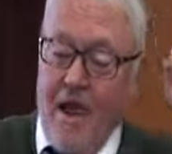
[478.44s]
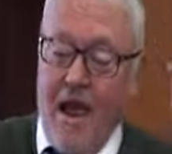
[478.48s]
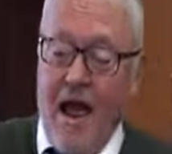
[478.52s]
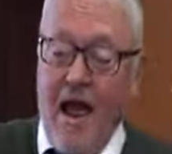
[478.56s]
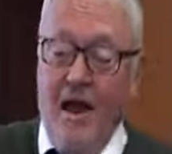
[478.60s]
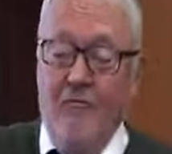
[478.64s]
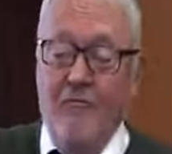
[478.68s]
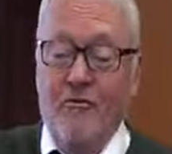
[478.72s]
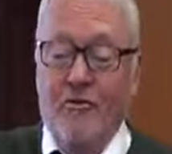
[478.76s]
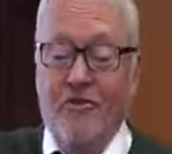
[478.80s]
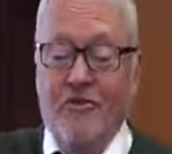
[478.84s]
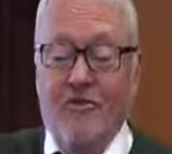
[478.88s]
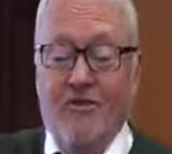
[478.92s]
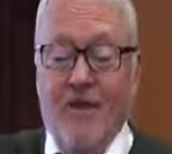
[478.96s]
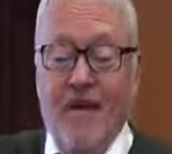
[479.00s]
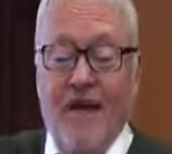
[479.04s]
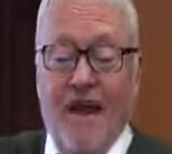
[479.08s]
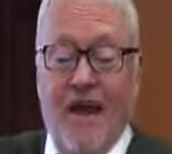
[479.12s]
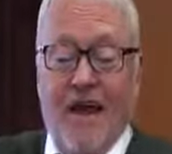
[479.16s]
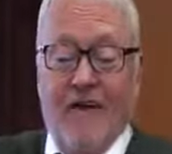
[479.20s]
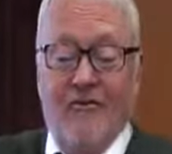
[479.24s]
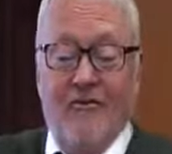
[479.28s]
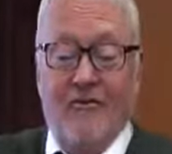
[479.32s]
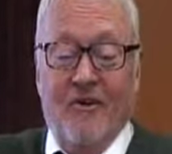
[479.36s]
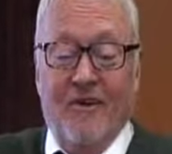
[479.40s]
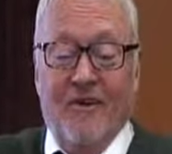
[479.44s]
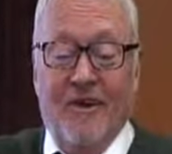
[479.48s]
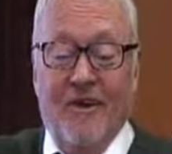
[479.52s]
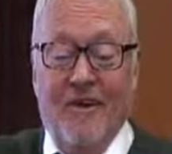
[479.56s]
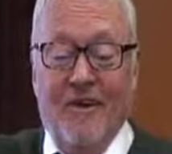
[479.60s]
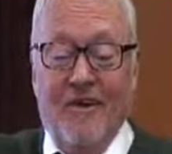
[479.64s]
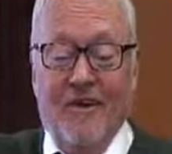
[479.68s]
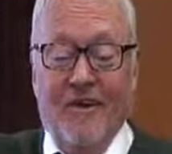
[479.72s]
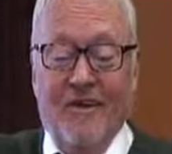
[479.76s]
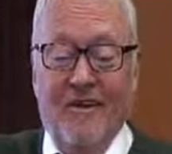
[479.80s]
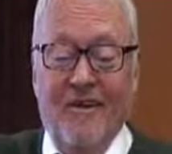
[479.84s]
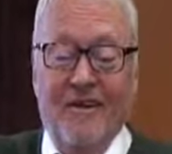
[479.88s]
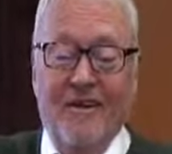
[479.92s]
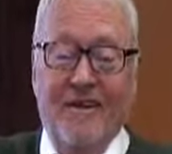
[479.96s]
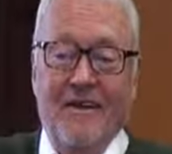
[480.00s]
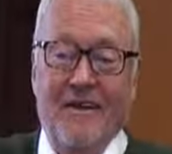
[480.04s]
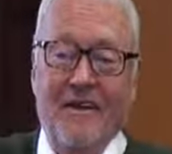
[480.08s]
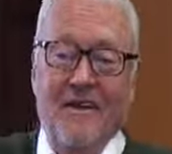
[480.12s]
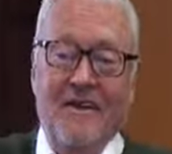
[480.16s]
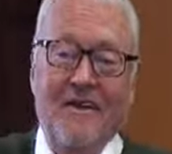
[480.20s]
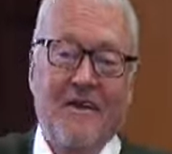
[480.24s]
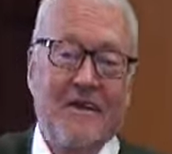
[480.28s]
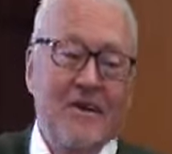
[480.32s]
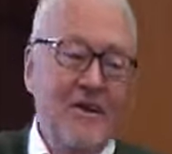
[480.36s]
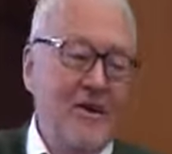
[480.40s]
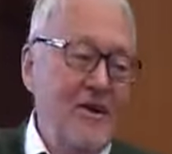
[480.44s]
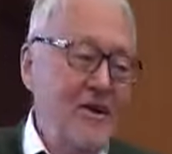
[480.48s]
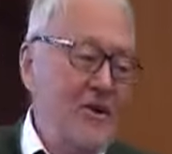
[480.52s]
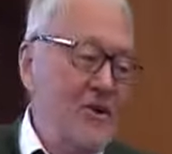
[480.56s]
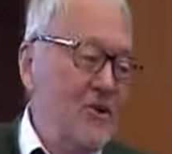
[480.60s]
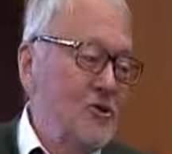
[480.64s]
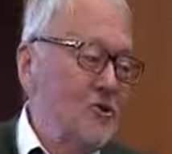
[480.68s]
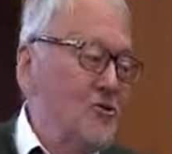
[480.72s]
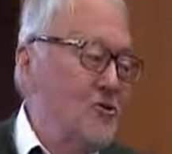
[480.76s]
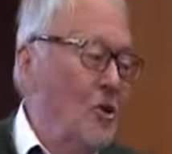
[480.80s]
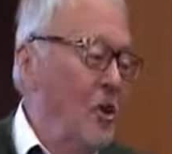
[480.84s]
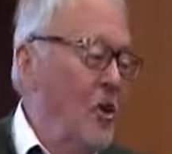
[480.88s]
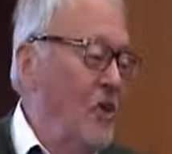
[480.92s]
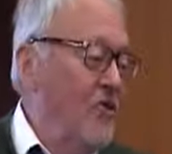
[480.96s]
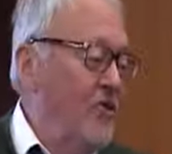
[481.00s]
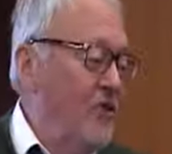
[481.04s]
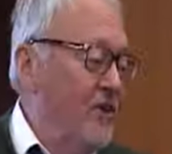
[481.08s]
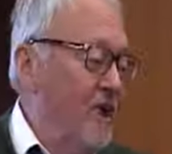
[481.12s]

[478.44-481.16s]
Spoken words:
I was still hungry. Don't